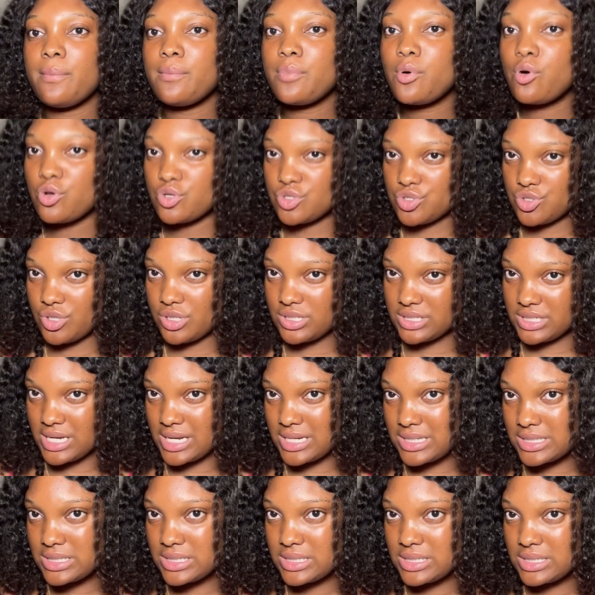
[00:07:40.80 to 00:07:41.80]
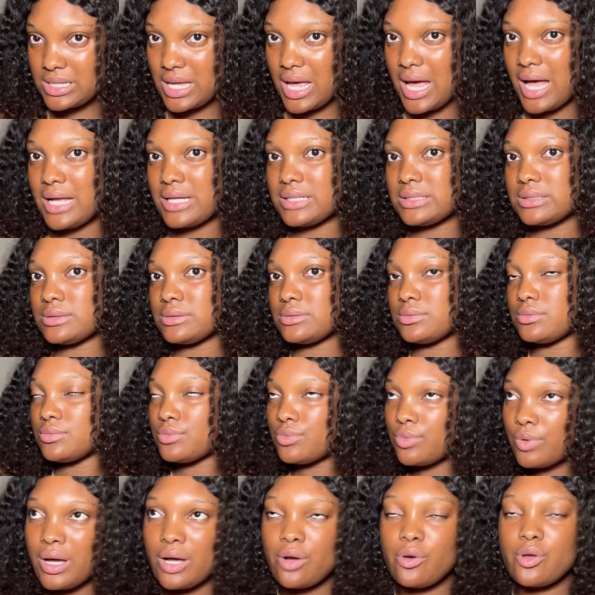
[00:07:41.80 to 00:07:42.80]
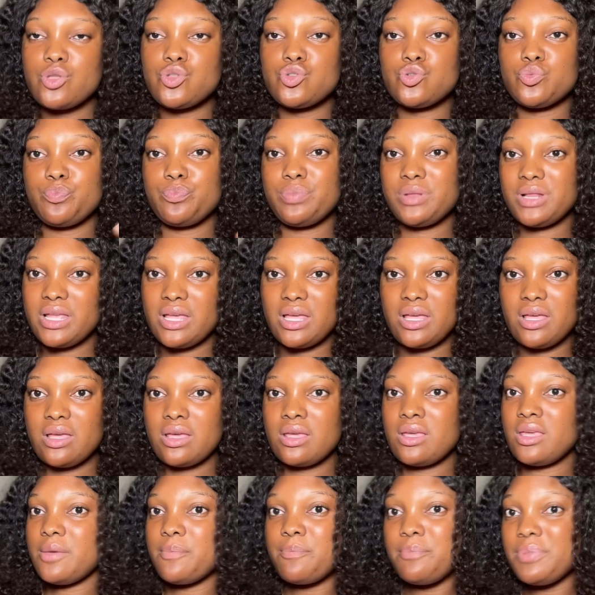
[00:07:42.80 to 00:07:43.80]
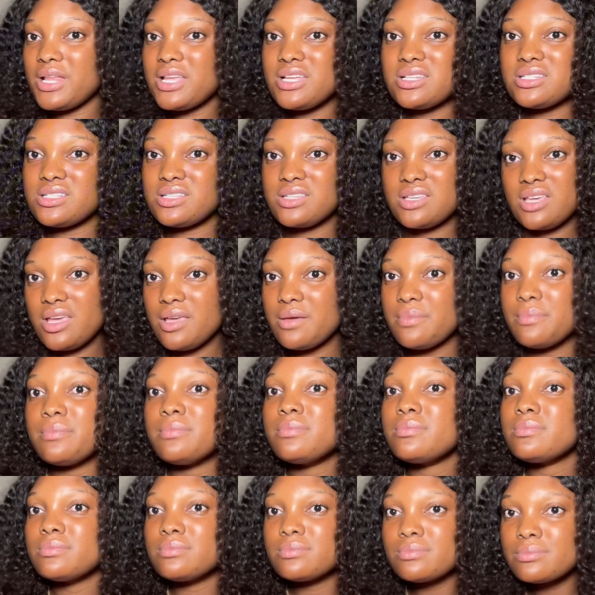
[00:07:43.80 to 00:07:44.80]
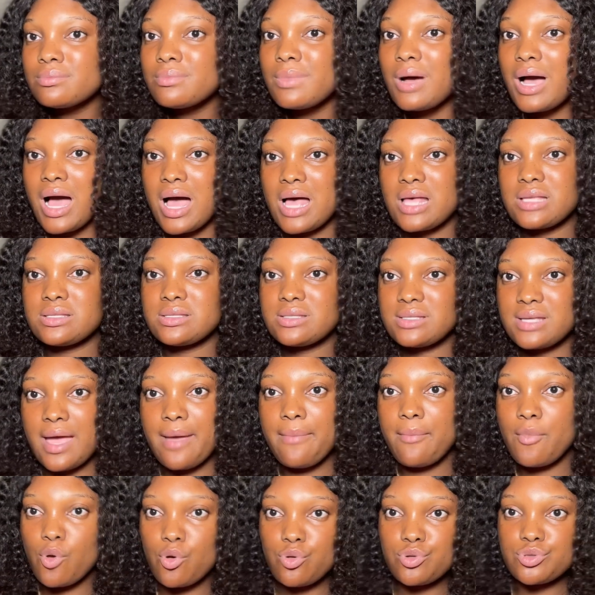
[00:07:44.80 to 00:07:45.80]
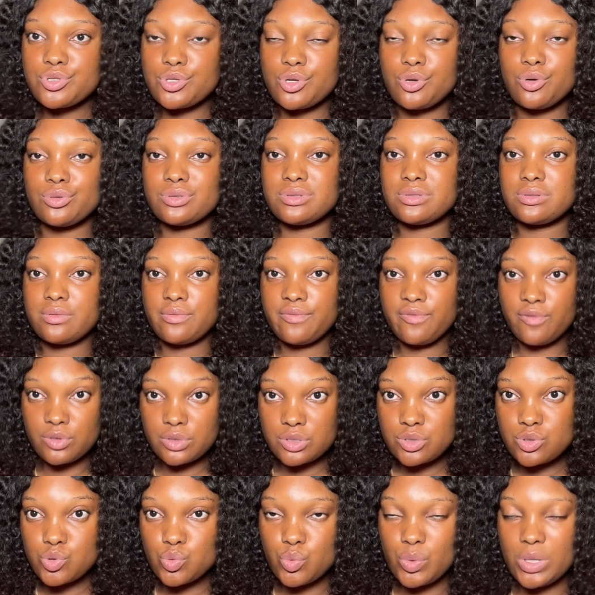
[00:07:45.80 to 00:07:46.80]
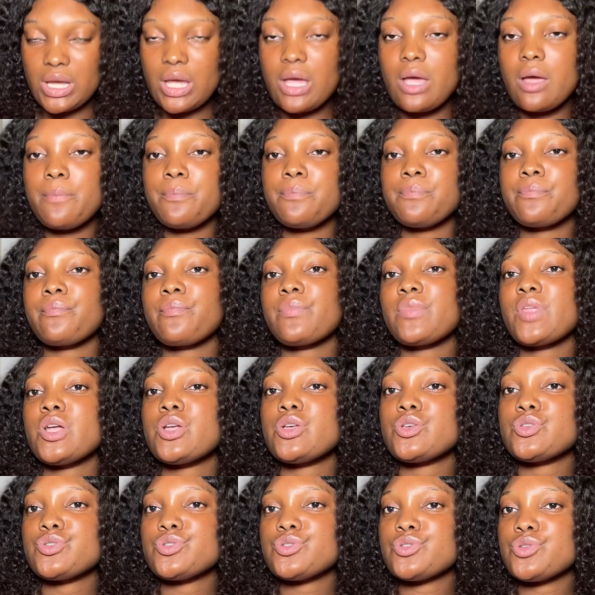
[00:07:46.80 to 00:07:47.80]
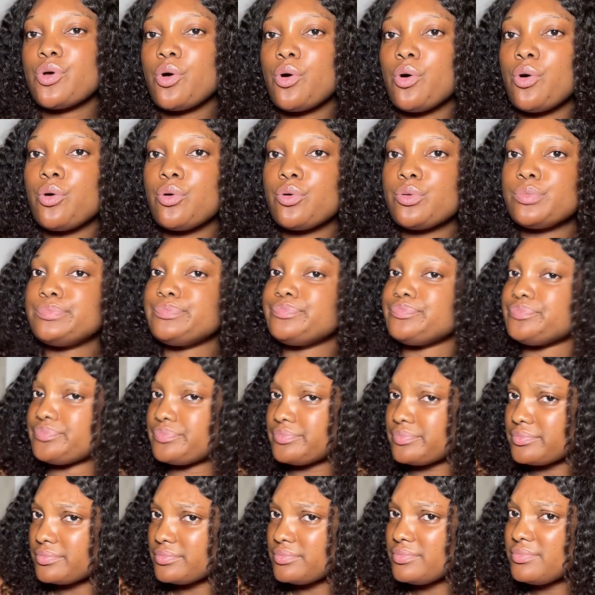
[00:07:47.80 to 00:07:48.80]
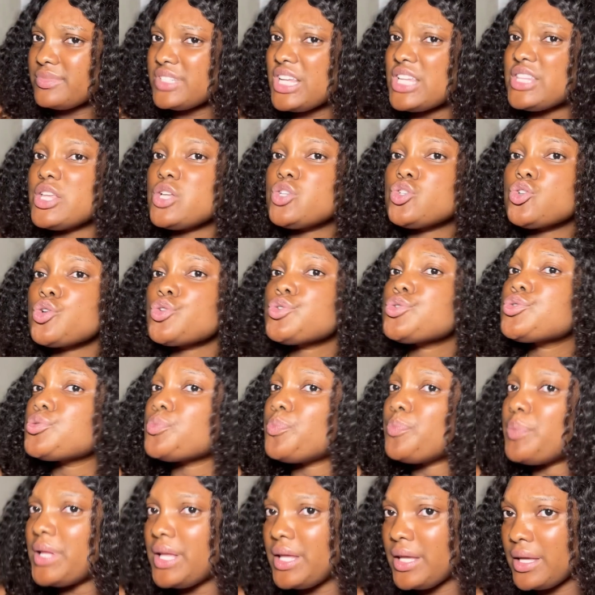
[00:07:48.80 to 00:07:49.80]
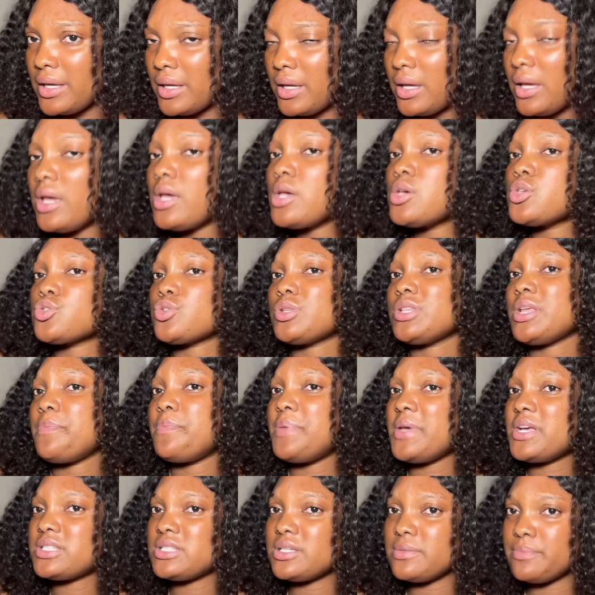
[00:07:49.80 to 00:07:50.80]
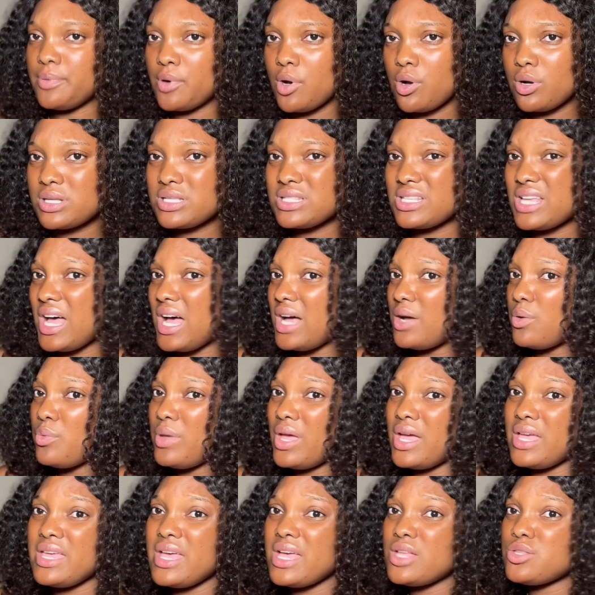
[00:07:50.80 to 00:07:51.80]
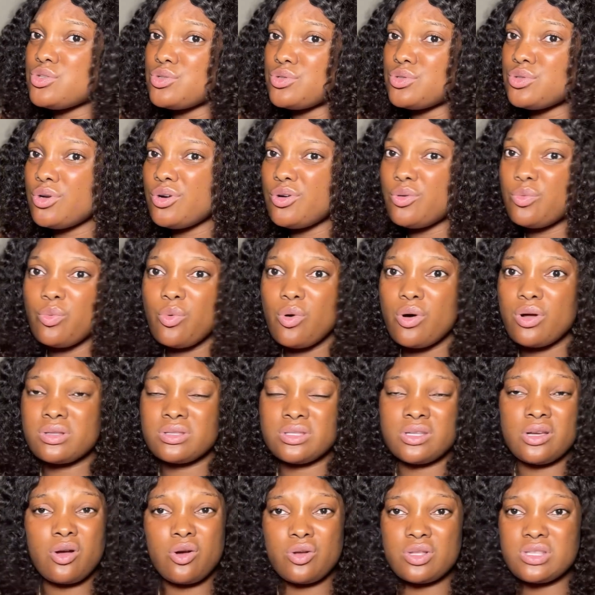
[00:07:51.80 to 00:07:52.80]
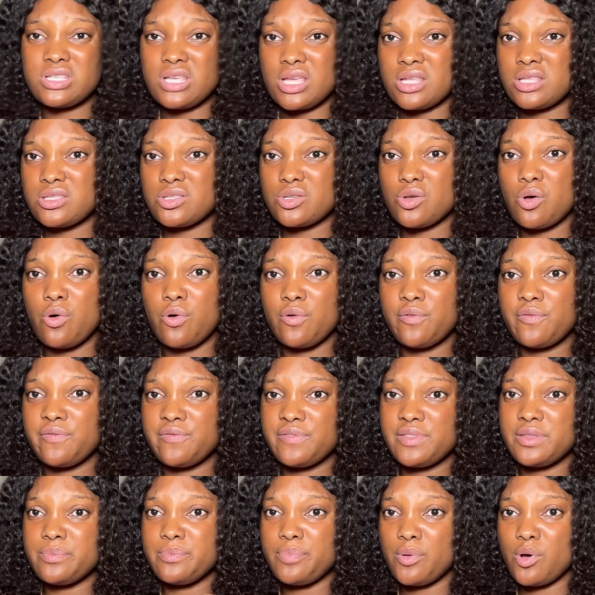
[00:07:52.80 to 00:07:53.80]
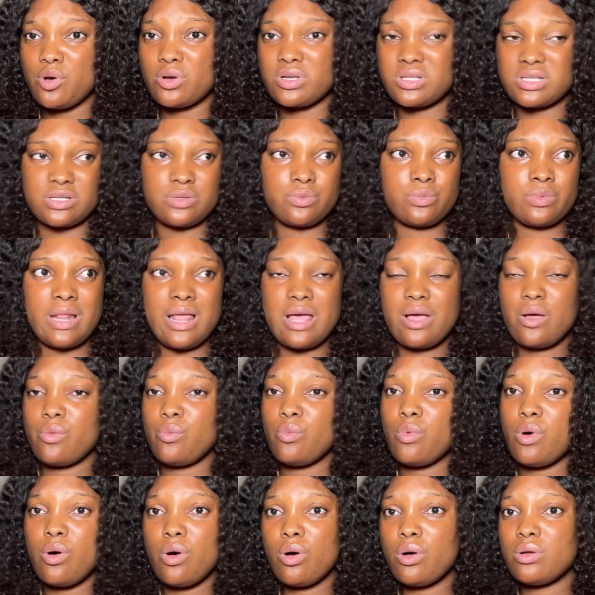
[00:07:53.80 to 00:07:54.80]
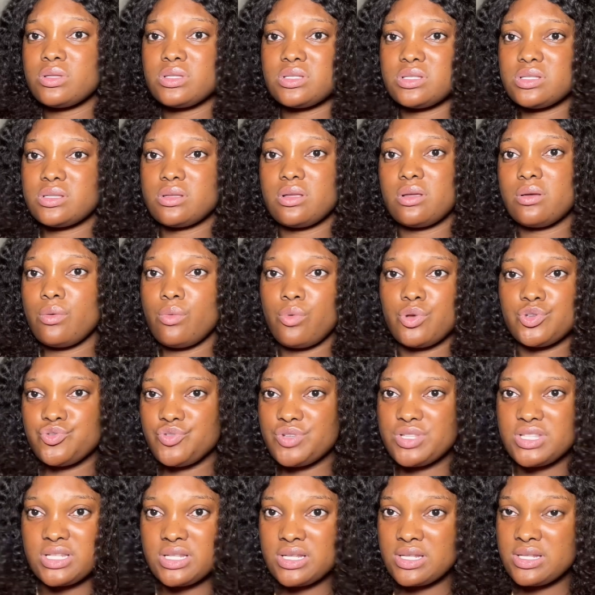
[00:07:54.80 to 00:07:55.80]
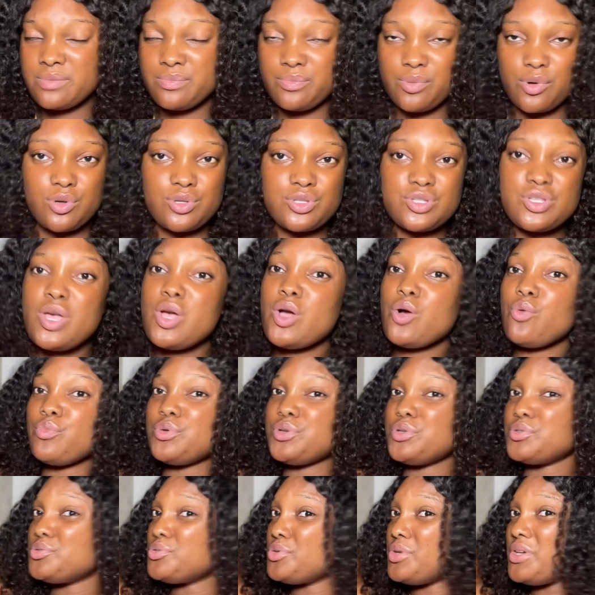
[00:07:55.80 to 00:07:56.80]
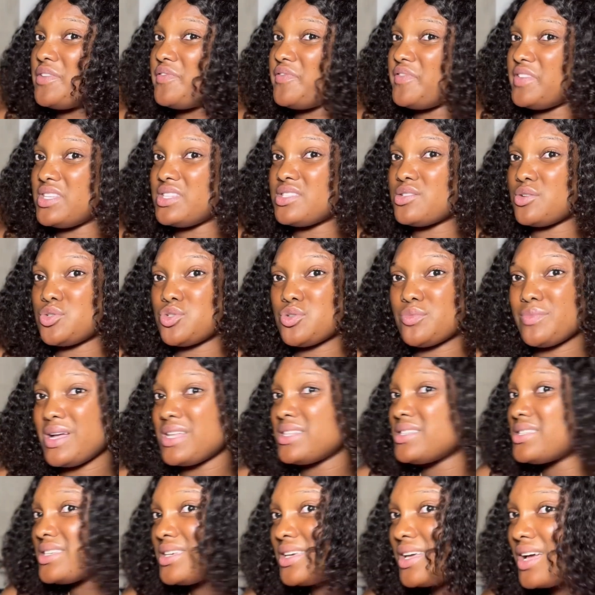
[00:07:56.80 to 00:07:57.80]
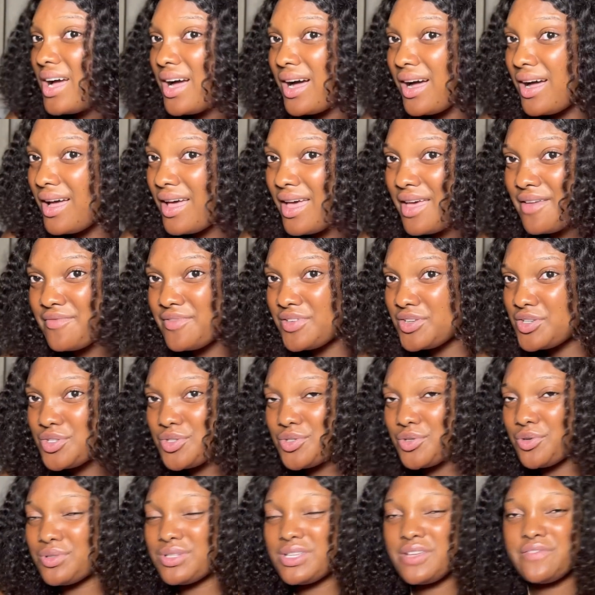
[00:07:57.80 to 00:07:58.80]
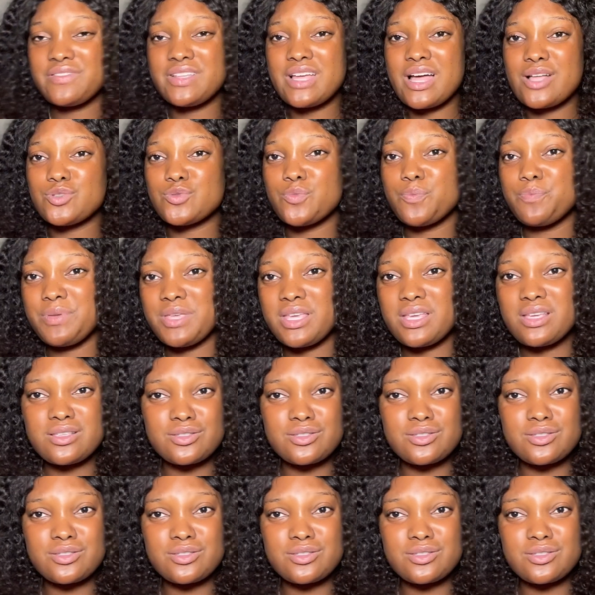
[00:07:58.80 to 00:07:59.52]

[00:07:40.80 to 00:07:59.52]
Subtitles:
custodians, and who are going to keep playing the game as time goes on for this week. So they chose to play. So they picked the box, and we are yet to know what the content of the box, like what was written in the box. We don't know if it's automatic eviction, if they have to pick